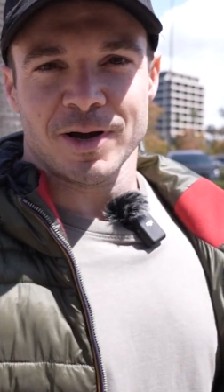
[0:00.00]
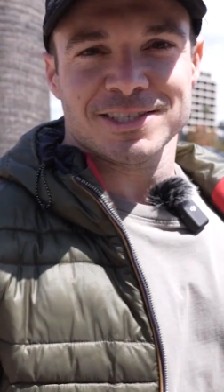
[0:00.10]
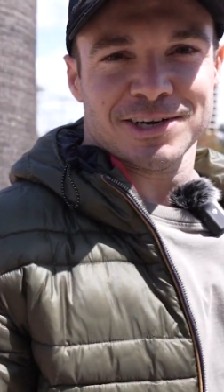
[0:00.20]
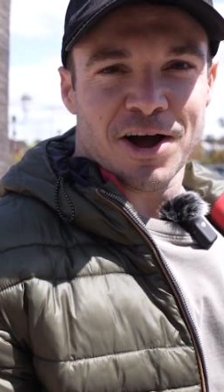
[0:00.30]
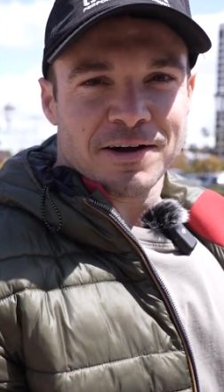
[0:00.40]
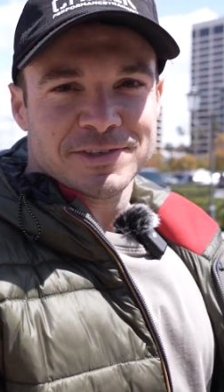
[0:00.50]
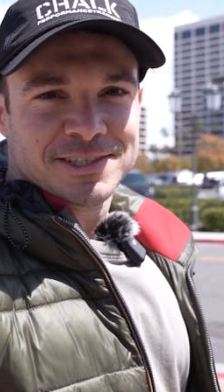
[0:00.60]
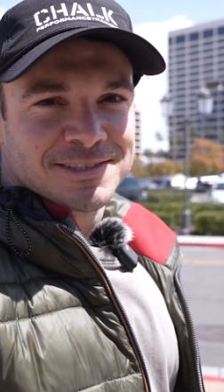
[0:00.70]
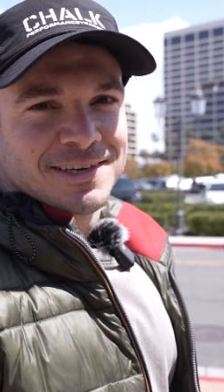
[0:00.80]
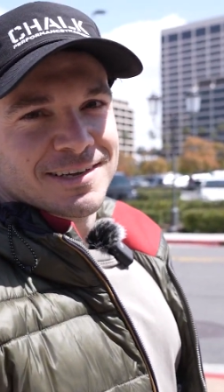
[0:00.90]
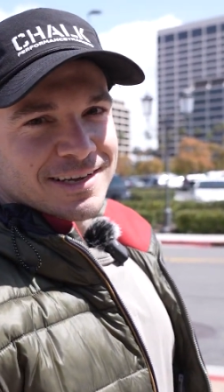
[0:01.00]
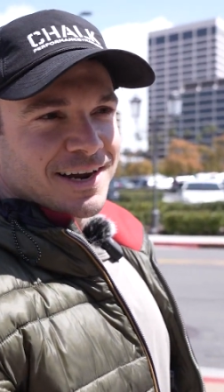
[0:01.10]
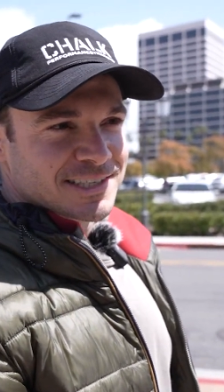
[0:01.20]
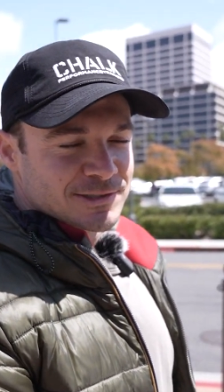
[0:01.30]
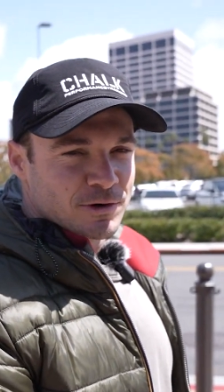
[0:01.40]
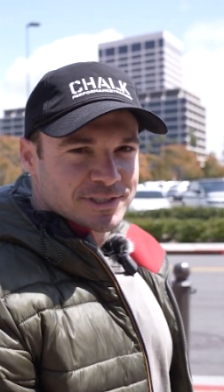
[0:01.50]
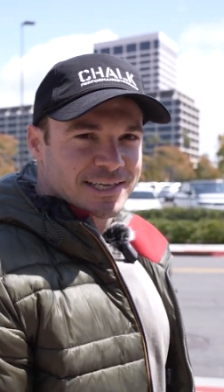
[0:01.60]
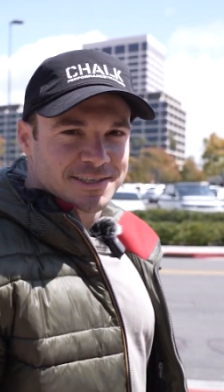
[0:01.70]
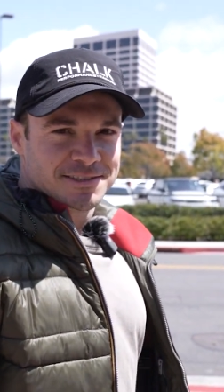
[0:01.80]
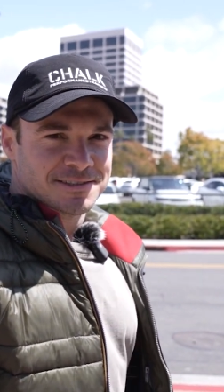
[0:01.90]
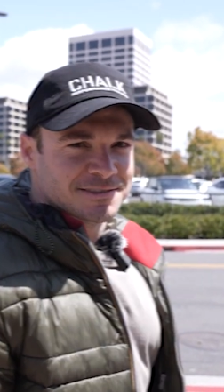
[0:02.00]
bucks on coffees, and kind of see where it takes us.